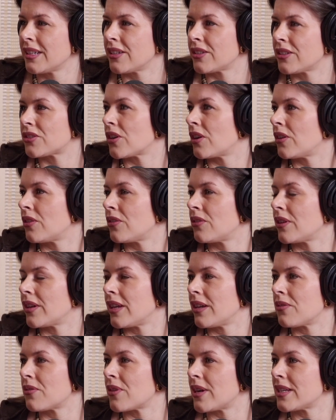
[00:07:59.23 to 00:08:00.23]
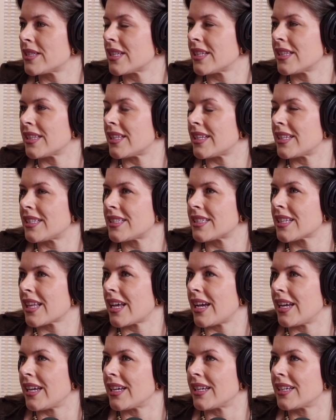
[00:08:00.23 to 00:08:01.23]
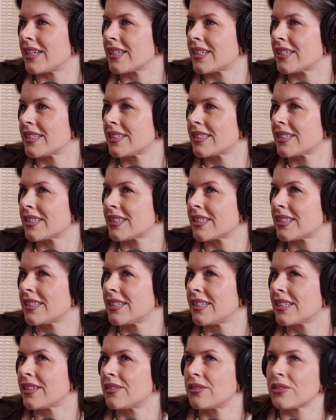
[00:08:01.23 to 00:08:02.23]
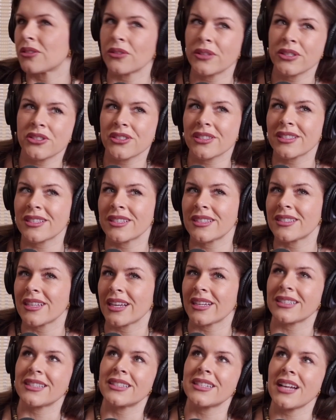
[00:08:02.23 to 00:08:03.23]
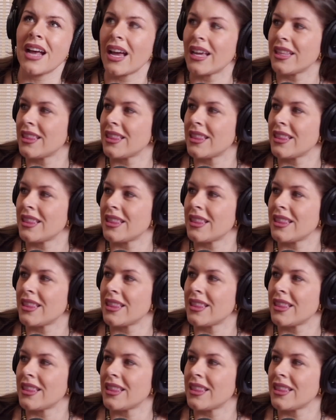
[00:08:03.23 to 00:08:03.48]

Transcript: So it wasn't this like, it was always just this like side